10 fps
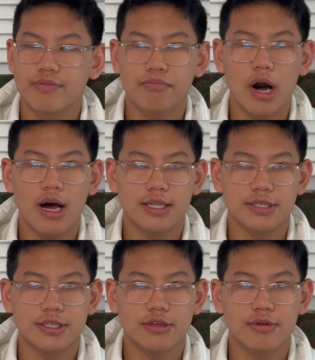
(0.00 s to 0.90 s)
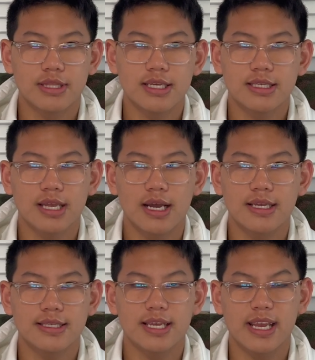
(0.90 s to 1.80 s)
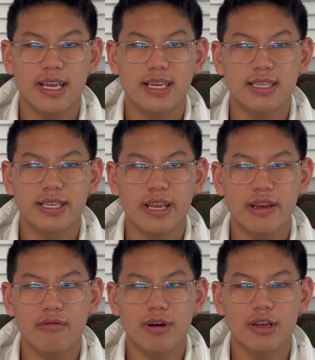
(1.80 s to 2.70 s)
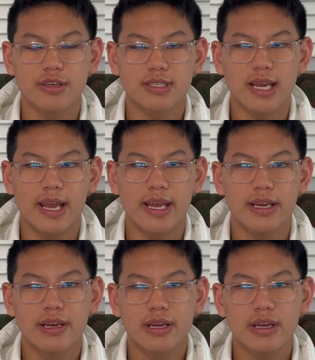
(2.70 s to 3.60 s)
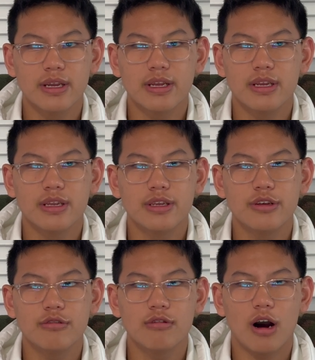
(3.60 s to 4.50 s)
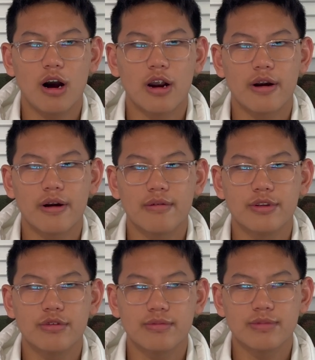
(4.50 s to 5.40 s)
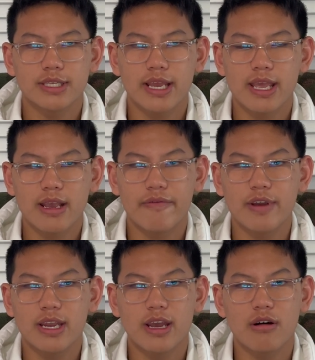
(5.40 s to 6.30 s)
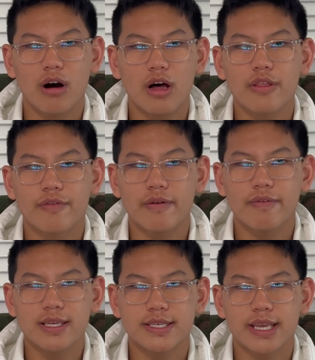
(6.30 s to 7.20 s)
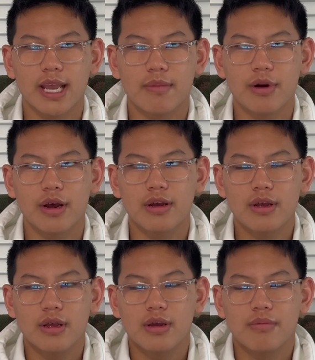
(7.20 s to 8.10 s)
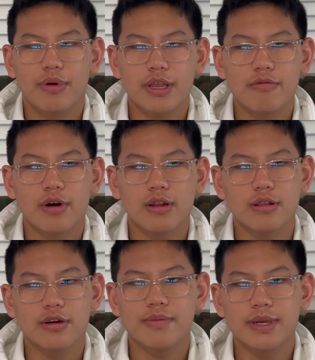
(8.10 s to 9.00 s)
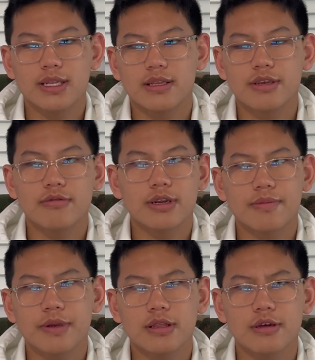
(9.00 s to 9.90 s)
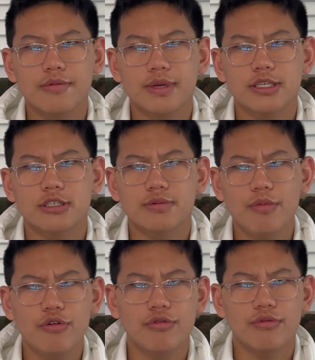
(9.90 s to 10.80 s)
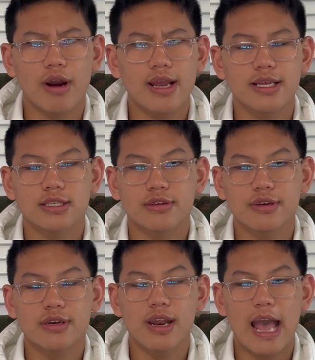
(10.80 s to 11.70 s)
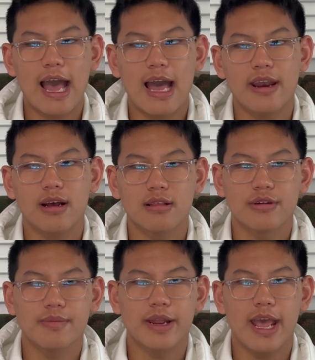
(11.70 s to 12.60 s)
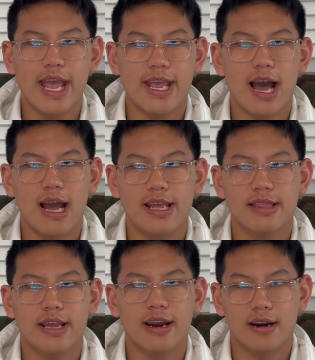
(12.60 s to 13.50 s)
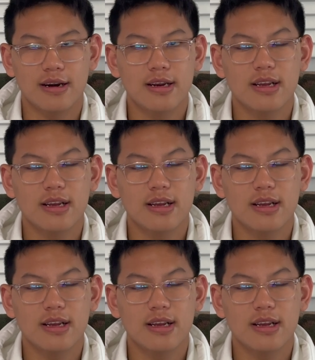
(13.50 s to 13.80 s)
bonds. And so what this does is it will say you are taking a video on the front facing camera, but you want it to be a little bit smooth, right? And so you're going to add a little bit of AI in there.